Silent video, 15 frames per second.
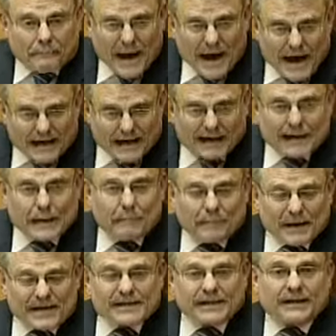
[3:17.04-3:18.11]
badly
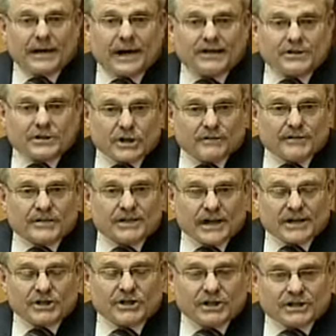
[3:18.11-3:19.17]
beating a service
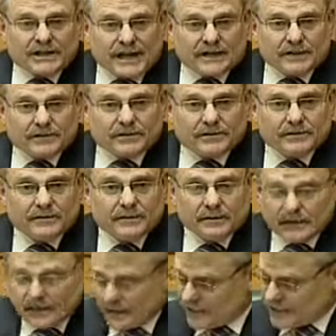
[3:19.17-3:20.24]
station attendant.
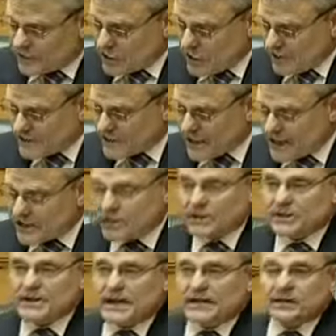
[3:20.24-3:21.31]
The service station
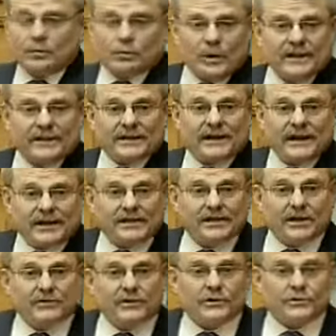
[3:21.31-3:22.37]
attendant went and
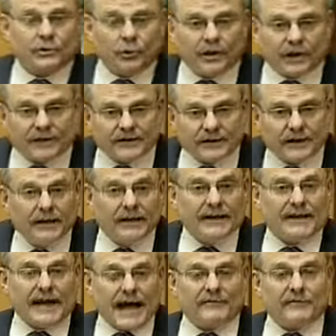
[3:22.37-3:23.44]
hid in the toilet.
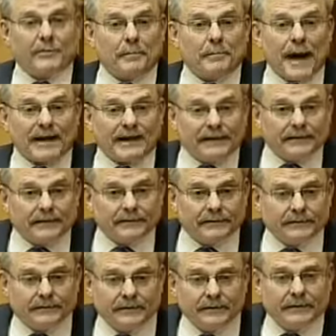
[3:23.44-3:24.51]
He gave him the money,
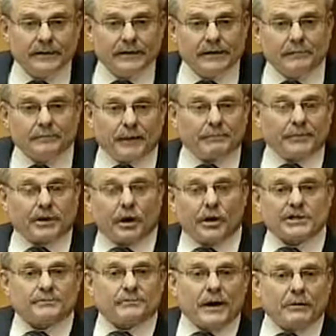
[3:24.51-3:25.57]
but
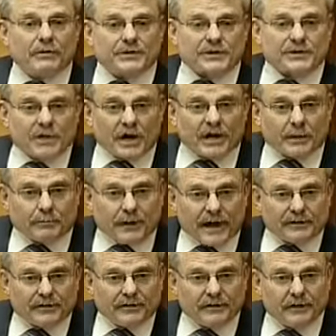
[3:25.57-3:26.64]
because Bell's a
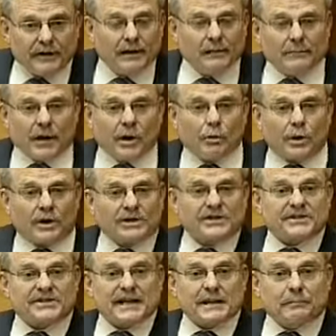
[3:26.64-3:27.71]
psychopath, Bell wanted
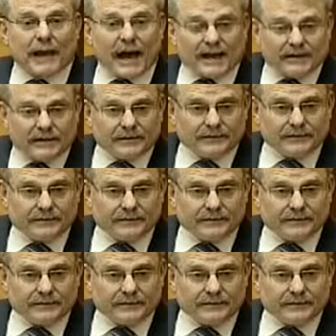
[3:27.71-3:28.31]
to see blood.